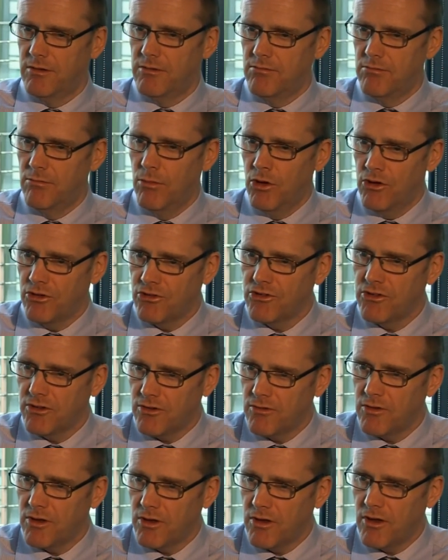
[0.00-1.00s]
must
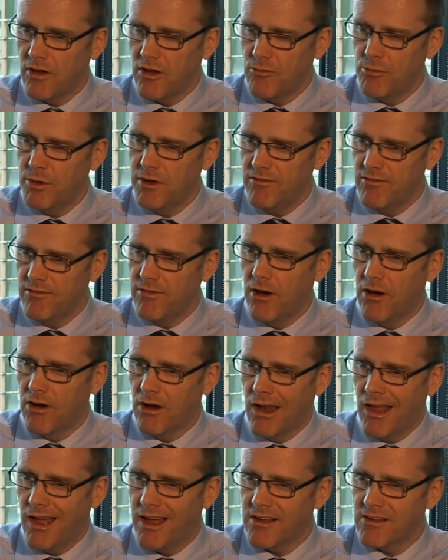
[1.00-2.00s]
have been far
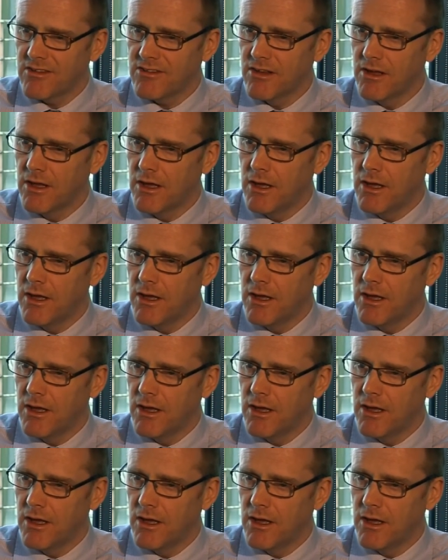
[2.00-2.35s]
less.